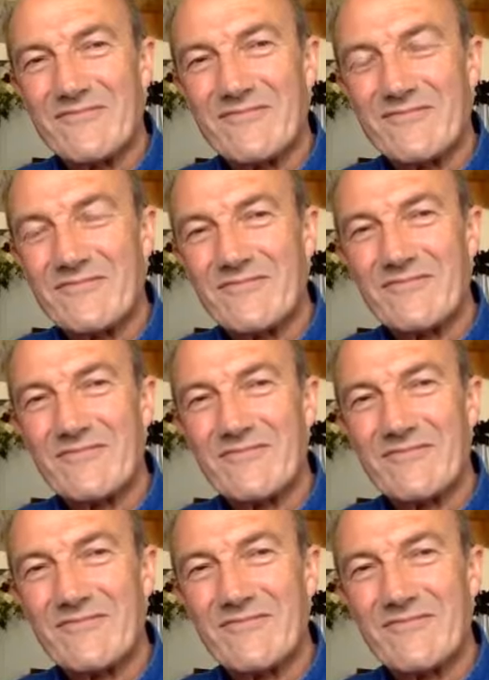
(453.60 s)

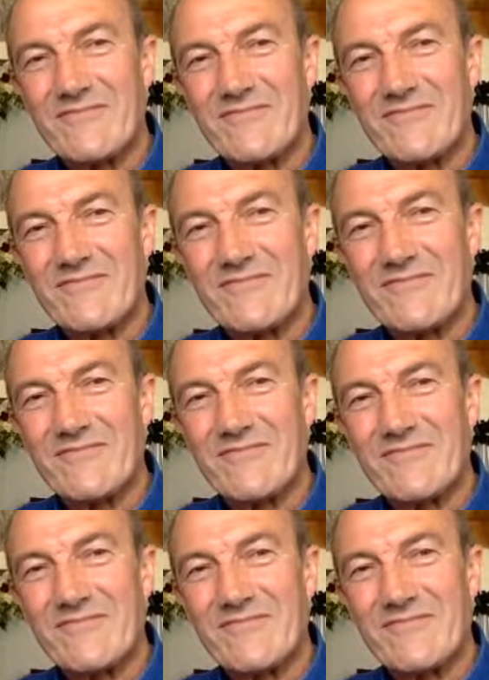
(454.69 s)

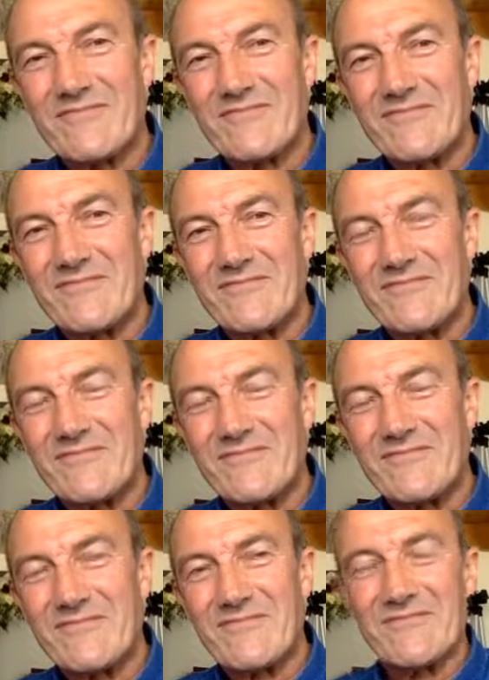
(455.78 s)

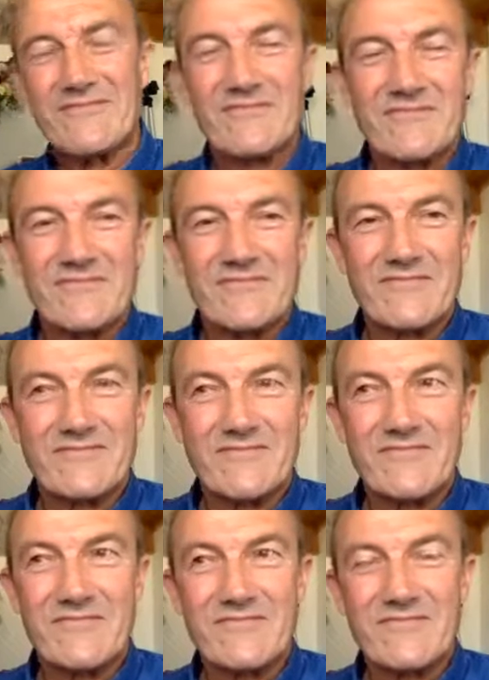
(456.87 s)

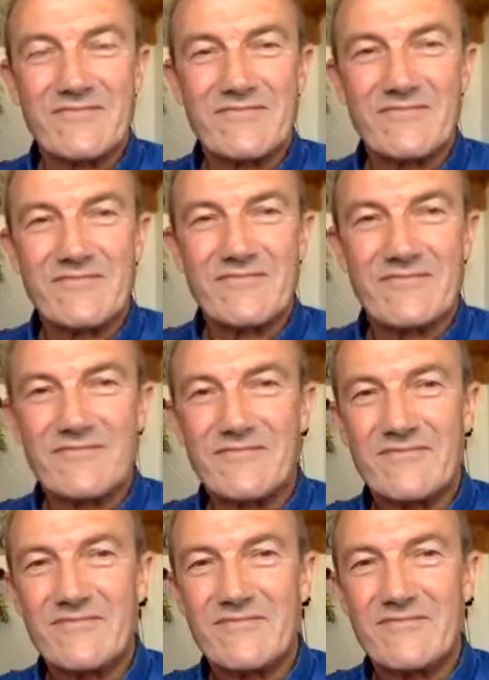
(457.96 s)

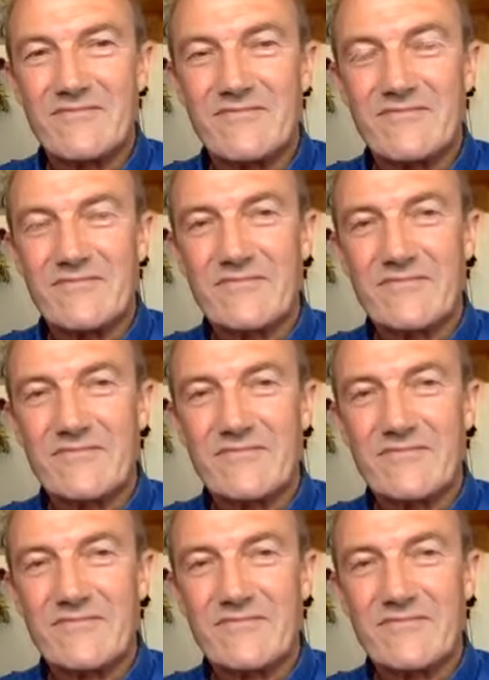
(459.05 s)
(silent)